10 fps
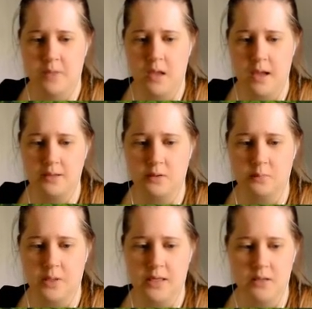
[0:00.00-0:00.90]
Okay, so
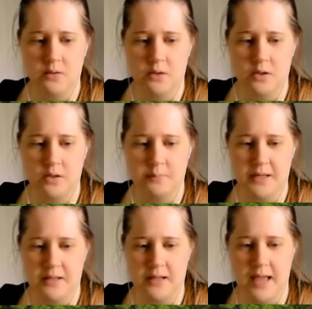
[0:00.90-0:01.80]
we need to learn a
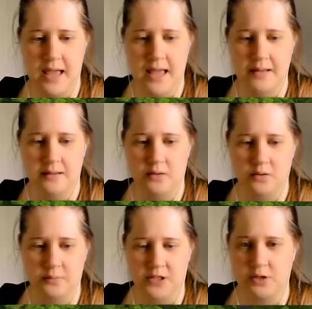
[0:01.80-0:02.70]
spell and go
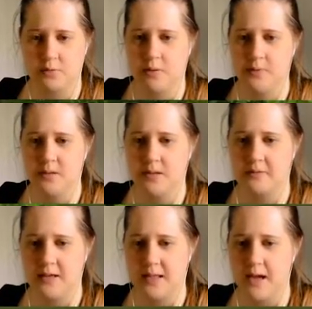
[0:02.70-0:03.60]
to magic realm and stuff like that.